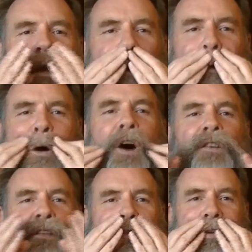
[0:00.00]
Oh,
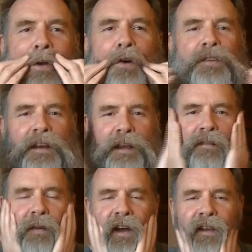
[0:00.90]
just as a note, today's
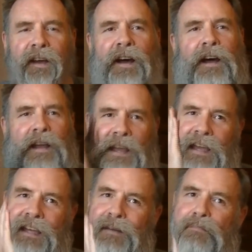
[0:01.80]
my
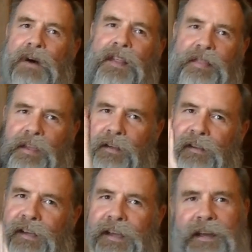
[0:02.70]
8-month
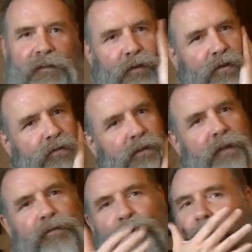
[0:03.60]
anniversary of
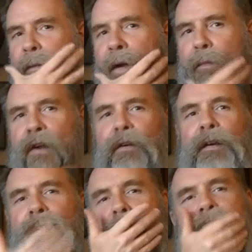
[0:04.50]
growing my beard.
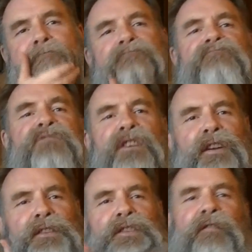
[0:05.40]
So this
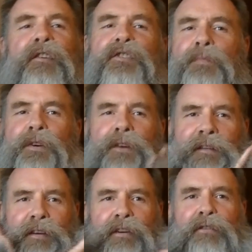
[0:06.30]
is the first beard I've
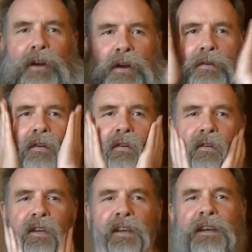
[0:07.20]
ever grown,
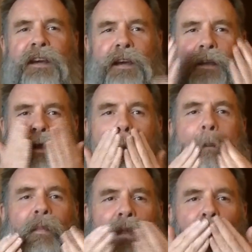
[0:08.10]
and
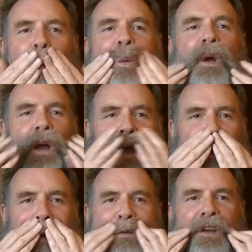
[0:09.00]
I got to
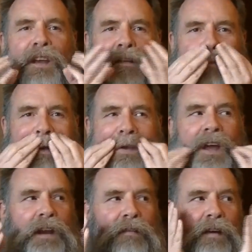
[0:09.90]
say it's been kind
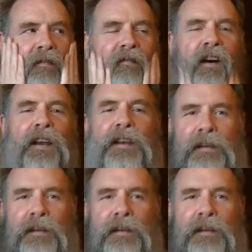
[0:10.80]
of a fun